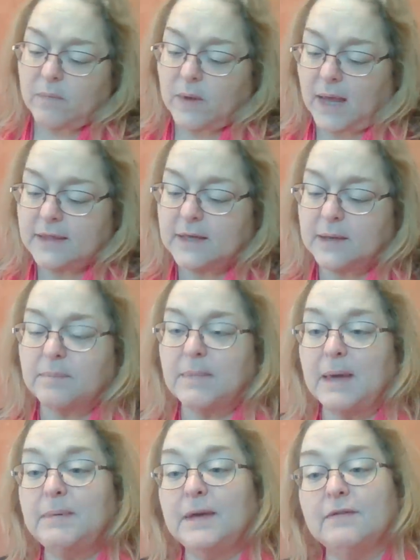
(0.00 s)
I think
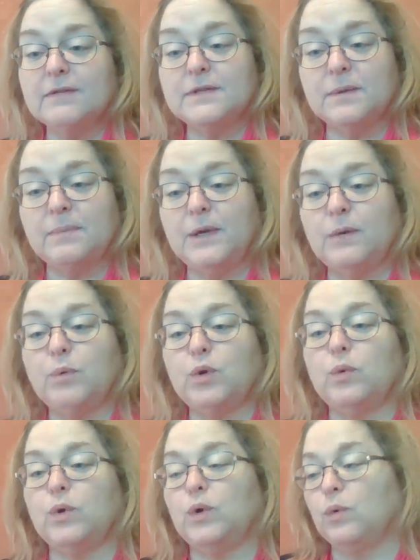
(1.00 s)
maybe even some people
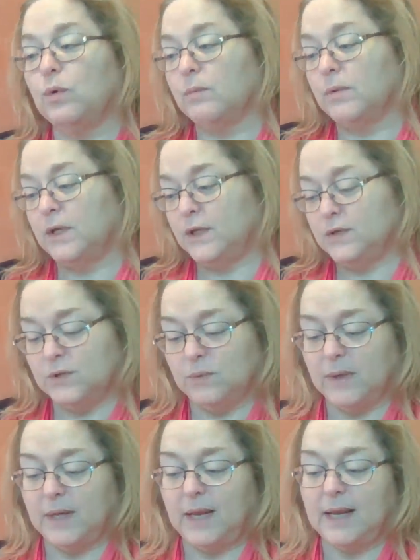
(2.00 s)
who would normally do
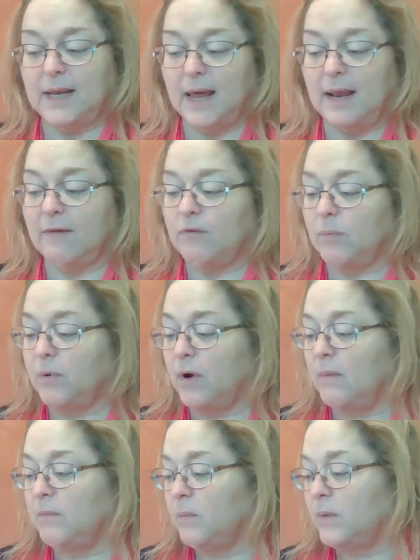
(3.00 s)
it and not have a
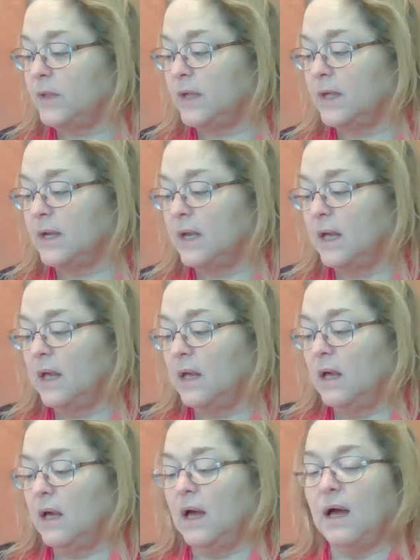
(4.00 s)
problem with it
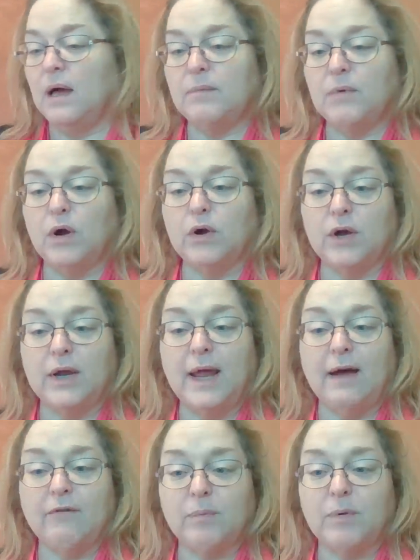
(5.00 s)
are going to
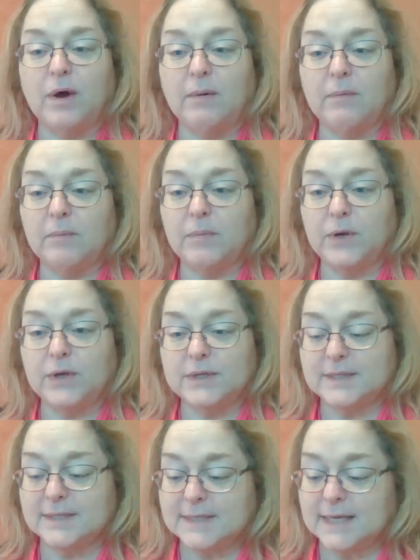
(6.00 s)
have a problem
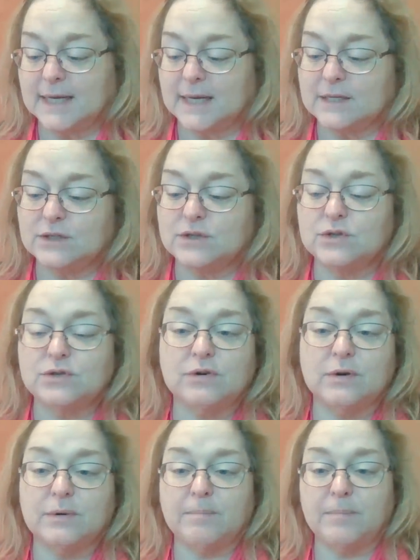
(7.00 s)
because it's connected to
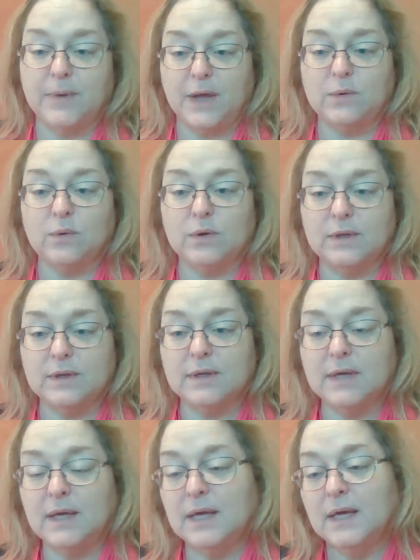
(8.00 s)
Trump and all the,
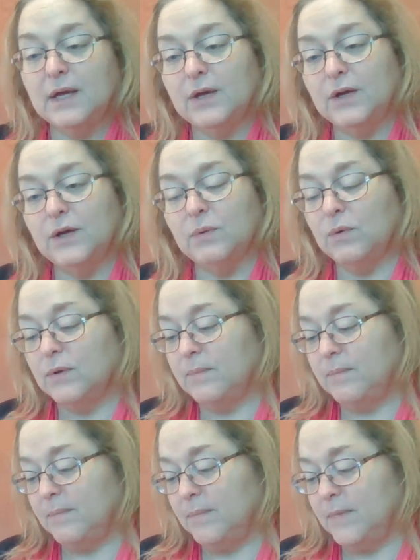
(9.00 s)
you know, all the
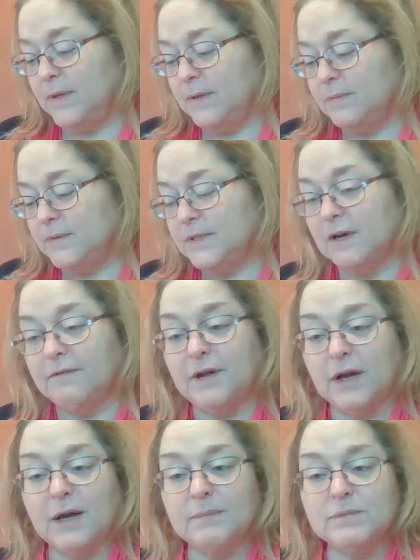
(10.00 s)
stuff that
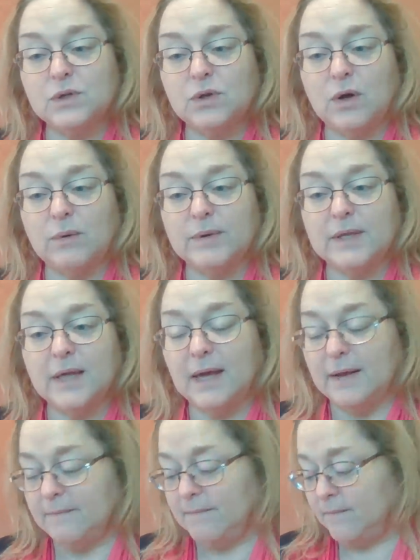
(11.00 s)
comes along with that.